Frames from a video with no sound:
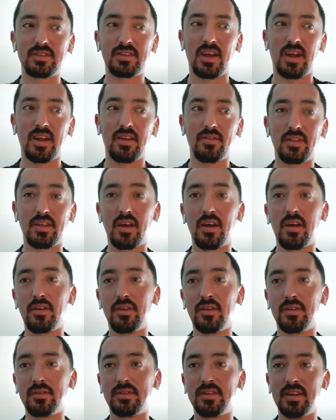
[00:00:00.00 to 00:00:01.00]
kind of
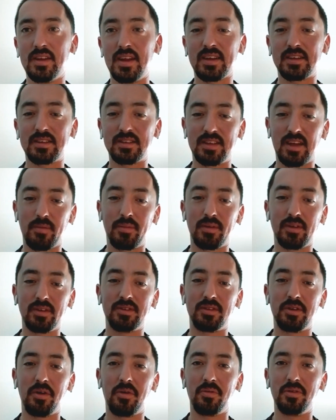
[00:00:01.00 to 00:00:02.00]
the next stepping
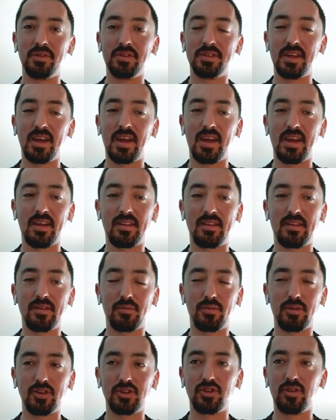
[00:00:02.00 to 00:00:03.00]
stone to
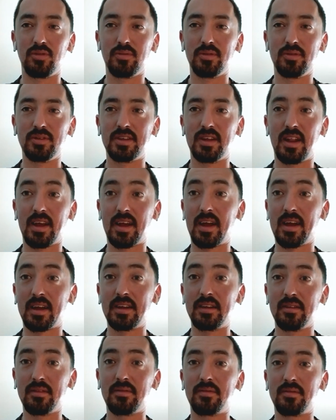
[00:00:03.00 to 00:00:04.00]
reassure me, said like I
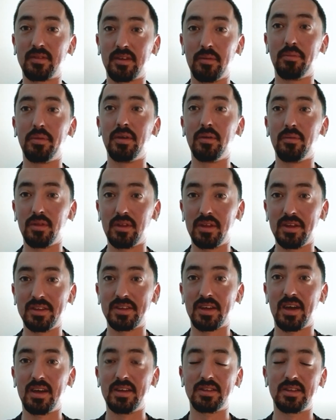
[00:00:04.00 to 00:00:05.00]
can compete with
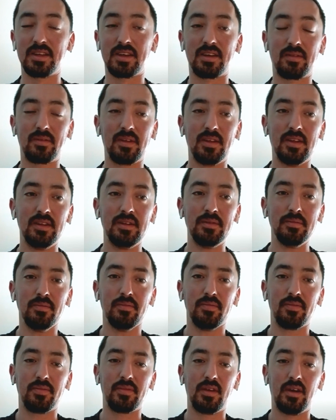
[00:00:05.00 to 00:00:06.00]
these guys, like
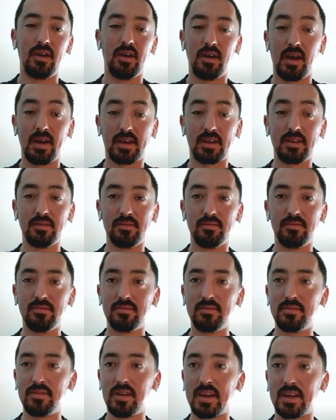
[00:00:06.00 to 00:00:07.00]
I can
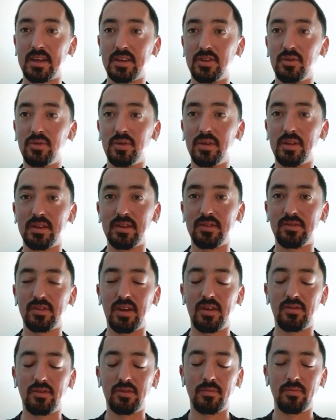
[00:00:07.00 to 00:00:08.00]
do it at this
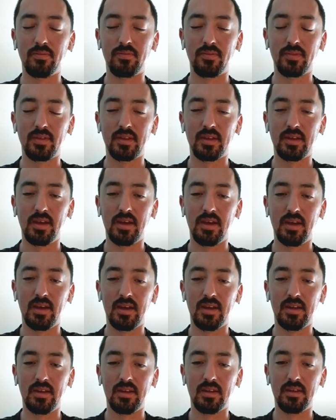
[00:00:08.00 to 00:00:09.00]
level.
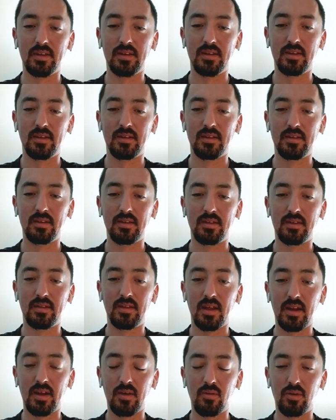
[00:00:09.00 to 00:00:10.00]
And
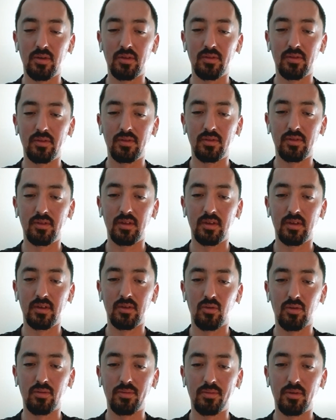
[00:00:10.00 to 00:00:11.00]
then I won the
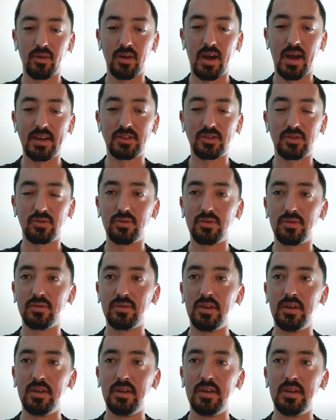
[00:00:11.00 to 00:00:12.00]
North Point High
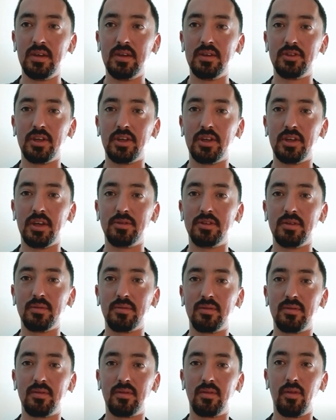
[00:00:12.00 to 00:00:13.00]
School championship
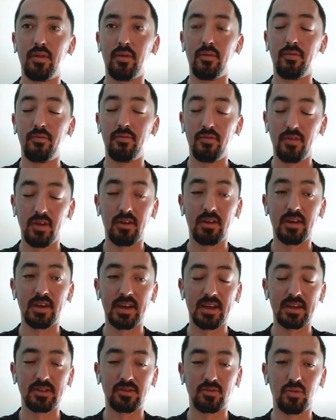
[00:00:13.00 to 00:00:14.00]
the very
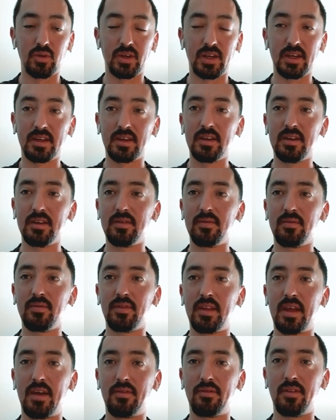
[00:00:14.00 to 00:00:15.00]
next week
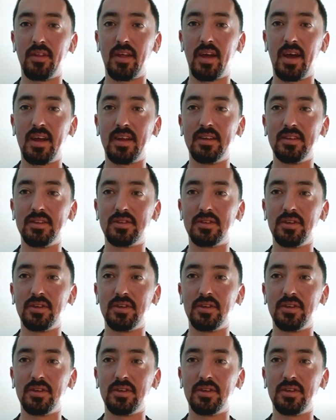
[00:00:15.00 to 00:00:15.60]
after that. And